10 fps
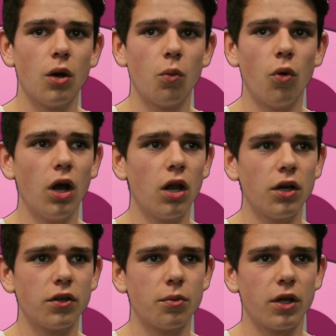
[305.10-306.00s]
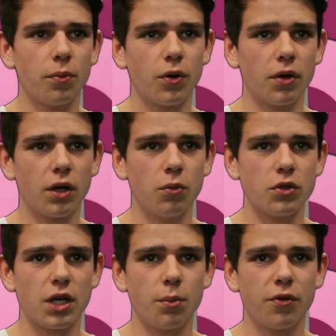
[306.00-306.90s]
What I liked about the programme
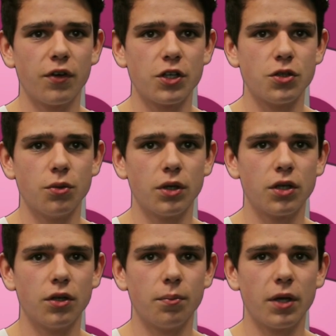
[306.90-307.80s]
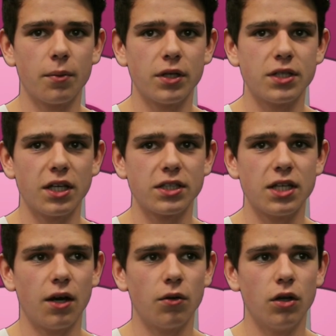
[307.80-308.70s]
was how professional it could make my text
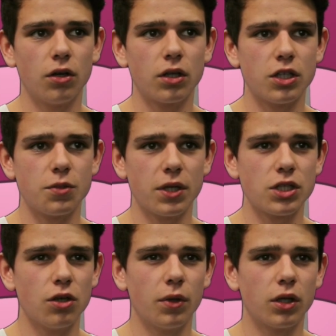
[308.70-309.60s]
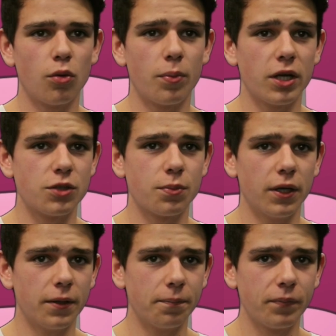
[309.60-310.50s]
layout look, especially on my double page
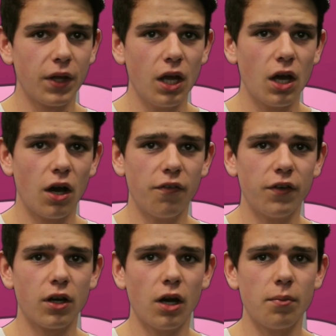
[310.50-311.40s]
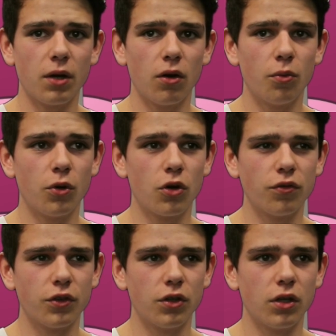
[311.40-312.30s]
spread. I think I am now a lot more
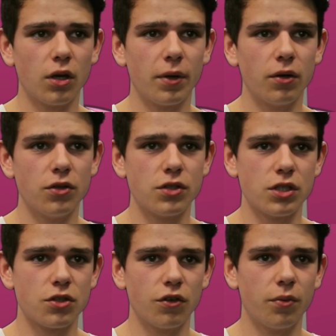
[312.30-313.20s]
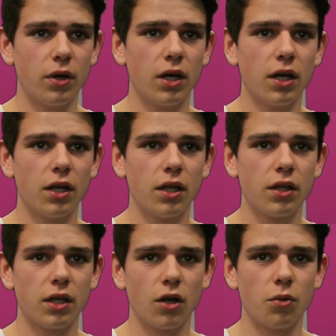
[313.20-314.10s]
confident about using this software
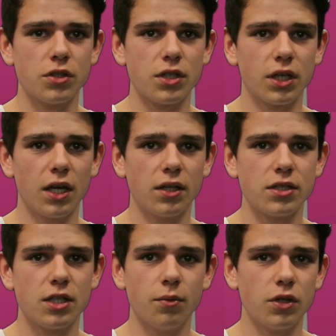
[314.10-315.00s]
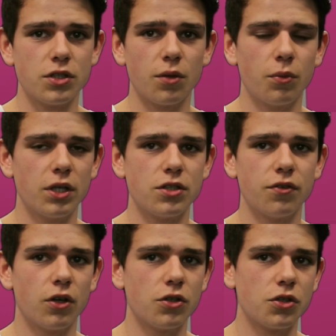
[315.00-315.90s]
than I was, again, similar in some ways to
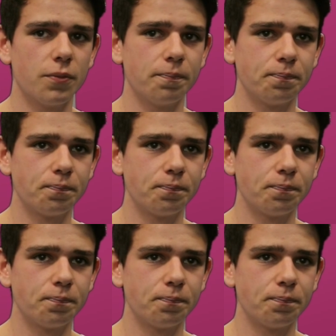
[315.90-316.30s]
Photoshop.